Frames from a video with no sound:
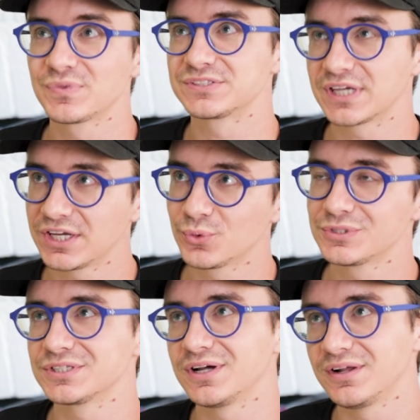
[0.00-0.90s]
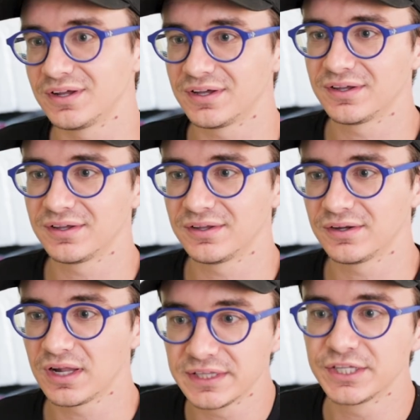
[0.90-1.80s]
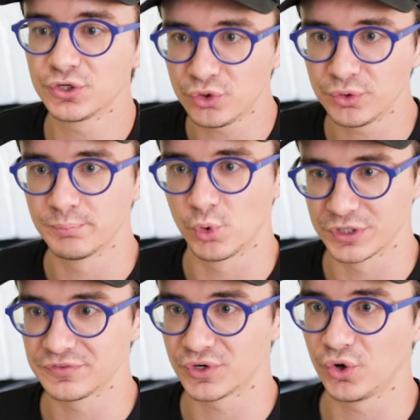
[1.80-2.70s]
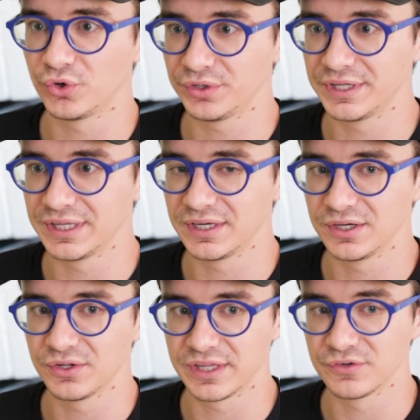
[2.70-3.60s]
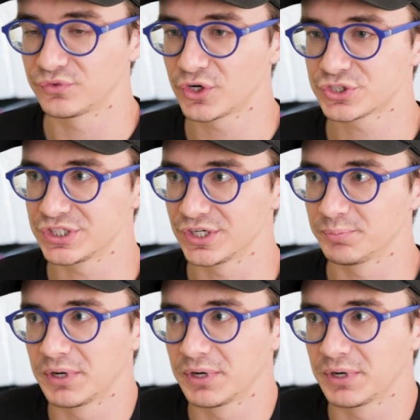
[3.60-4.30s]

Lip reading: second year was a little more difficult than first year.